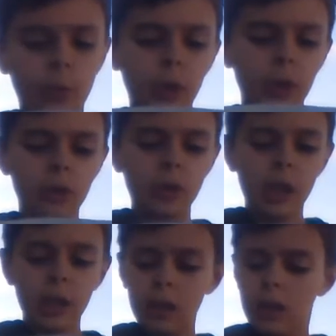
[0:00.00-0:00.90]
Well,
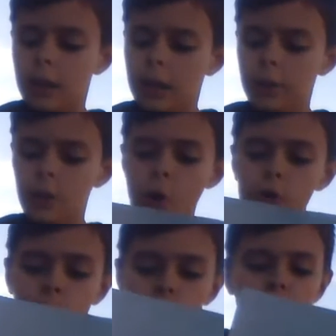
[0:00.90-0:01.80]
it
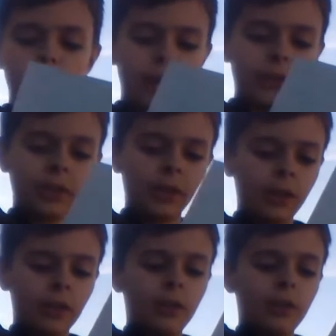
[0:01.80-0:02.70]
also says
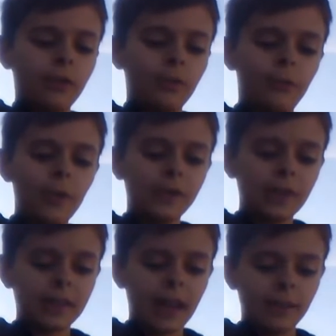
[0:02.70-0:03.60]

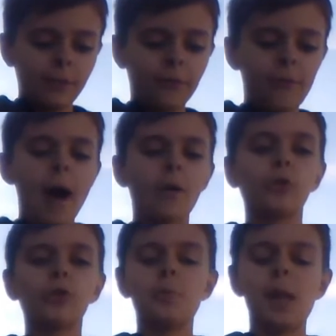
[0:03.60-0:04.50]
visit at foul
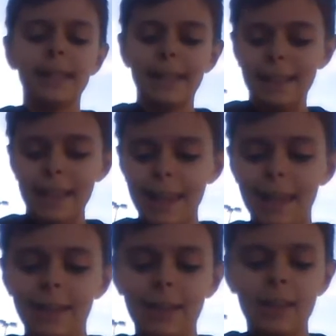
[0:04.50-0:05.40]
smelling
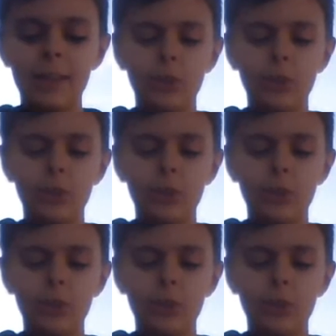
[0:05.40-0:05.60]
lane.